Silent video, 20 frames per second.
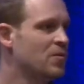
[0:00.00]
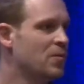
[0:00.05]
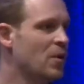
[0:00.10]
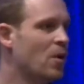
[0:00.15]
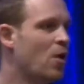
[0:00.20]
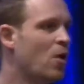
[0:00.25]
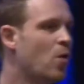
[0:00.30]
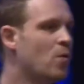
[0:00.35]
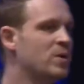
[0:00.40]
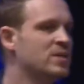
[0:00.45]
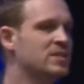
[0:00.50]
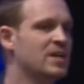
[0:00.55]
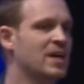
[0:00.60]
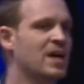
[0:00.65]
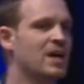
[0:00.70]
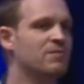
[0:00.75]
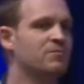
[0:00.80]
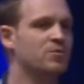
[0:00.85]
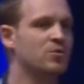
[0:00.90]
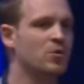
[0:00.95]
we always
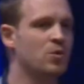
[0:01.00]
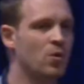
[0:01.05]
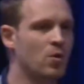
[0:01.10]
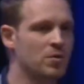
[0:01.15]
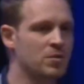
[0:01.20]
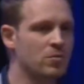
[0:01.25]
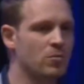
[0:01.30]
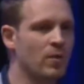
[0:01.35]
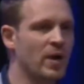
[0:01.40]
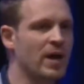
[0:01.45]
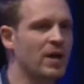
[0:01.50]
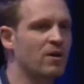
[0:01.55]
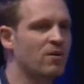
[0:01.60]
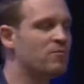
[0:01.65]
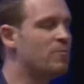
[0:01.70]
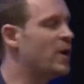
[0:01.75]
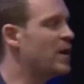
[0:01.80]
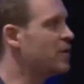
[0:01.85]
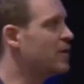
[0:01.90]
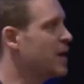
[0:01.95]
have to go the way of
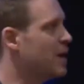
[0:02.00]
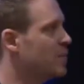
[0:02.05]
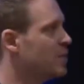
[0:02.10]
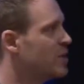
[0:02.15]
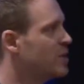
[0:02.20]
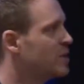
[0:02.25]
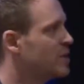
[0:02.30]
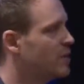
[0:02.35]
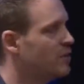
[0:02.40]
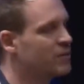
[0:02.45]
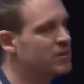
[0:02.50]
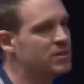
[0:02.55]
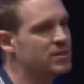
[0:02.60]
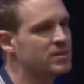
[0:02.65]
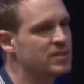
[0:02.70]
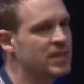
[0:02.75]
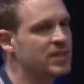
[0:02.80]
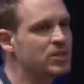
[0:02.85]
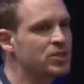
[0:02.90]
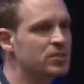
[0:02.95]
biochemical
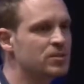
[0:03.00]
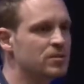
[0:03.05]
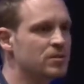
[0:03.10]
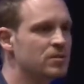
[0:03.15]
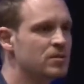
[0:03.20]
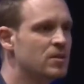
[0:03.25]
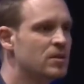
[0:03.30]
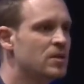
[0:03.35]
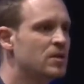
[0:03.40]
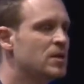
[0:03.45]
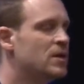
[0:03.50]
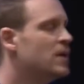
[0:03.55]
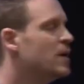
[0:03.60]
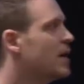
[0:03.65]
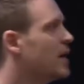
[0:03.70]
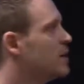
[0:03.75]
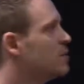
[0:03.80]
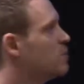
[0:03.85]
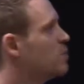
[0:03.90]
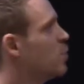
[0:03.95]
characterization.
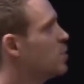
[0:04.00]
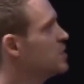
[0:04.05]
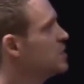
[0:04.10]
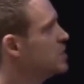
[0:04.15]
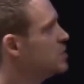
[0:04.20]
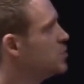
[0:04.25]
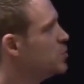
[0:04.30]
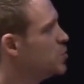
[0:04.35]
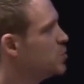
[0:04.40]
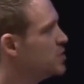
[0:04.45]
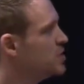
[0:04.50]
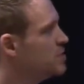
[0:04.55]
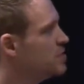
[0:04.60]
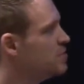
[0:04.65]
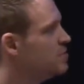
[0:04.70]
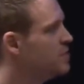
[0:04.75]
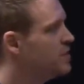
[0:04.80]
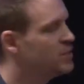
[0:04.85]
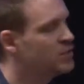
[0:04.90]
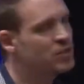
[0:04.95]
And wanting to do this
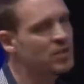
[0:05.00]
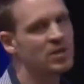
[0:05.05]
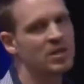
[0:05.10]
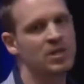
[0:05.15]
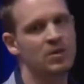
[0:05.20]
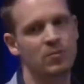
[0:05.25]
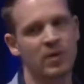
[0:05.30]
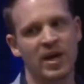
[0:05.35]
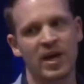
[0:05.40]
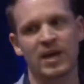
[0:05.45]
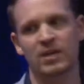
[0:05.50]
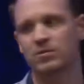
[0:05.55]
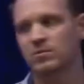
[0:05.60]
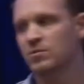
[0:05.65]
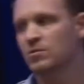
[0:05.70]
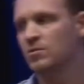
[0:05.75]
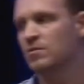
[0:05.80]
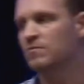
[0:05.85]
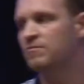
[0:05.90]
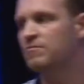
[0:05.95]
efficiently, we had to
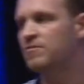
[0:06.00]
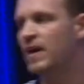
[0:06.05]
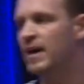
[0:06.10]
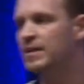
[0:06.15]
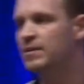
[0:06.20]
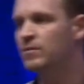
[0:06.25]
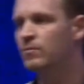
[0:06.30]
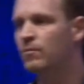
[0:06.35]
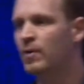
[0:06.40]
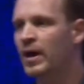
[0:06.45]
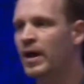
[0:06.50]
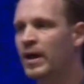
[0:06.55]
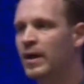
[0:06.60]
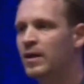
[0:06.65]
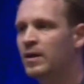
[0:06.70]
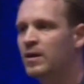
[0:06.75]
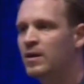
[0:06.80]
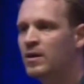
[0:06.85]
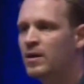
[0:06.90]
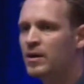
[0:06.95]
sort of find a
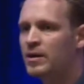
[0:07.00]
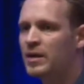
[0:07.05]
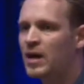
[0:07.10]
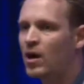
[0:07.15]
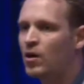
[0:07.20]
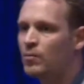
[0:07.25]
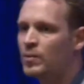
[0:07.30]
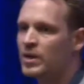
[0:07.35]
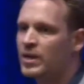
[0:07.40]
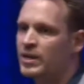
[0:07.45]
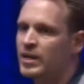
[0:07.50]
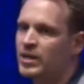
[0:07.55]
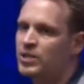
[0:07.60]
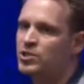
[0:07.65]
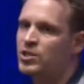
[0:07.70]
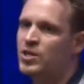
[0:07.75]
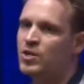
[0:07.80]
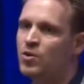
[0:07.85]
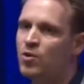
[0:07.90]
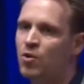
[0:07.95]
way on how we can
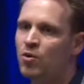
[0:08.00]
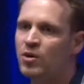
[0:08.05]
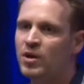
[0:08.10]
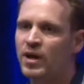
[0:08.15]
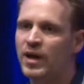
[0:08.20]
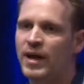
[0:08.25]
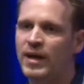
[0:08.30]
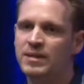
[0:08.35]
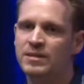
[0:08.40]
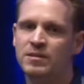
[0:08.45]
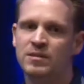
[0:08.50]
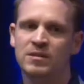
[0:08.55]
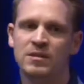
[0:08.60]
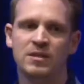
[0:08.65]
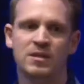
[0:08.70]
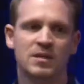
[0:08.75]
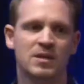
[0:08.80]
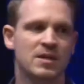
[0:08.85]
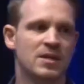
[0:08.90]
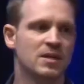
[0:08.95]
actually look at
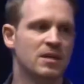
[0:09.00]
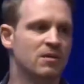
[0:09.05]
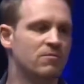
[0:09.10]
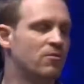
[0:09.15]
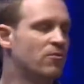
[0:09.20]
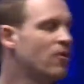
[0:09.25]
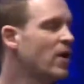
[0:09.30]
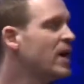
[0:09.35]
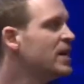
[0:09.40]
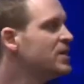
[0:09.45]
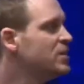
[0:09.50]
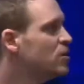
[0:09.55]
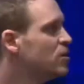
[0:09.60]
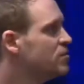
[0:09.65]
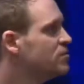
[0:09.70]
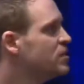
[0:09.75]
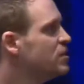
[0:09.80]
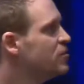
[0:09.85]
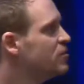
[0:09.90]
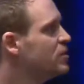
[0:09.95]
a variety
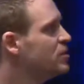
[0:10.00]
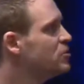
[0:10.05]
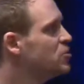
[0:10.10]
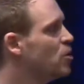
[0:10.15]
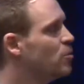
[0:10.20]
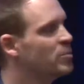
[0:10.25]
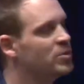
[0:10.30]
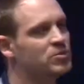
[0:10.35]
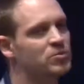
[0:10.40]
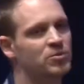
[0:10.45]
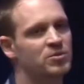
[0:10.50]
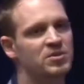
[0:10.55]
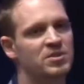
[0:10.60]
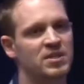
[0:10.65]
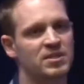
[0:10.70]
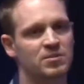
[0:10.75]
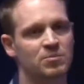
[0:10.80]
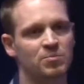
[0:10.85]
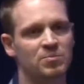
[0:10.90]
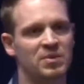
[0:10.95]
of different terpene
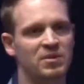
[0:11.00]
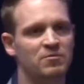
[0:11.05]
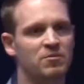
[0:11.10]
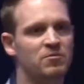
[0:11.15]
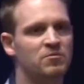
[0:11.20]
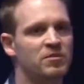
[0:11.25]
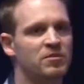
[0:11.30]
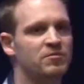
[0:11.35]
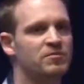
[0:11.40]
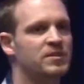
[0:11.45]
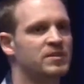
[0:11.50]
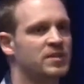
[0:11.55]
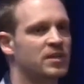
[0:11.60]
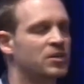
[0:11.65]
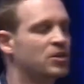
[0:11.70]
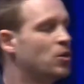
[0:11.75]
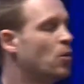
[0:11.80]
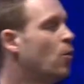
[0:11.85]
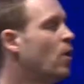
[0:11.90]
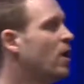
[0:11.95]
synthases in P450s
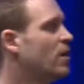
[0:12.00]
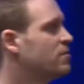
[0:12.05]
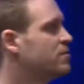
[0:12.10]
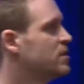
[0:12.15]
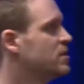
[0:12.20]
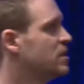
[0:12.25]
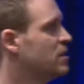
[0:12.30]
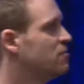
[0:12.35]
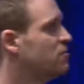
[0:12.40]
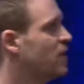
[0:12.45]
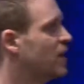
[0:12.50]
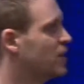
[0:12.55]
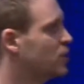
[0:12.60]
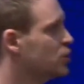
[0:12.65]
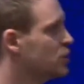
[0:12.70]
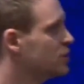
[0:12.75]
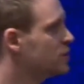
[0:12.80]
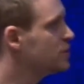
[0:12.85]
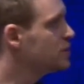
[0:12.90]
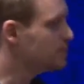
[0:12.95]
and go after their
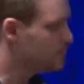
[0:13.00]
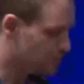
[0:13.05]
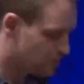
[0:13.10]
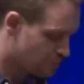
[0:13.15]
functions.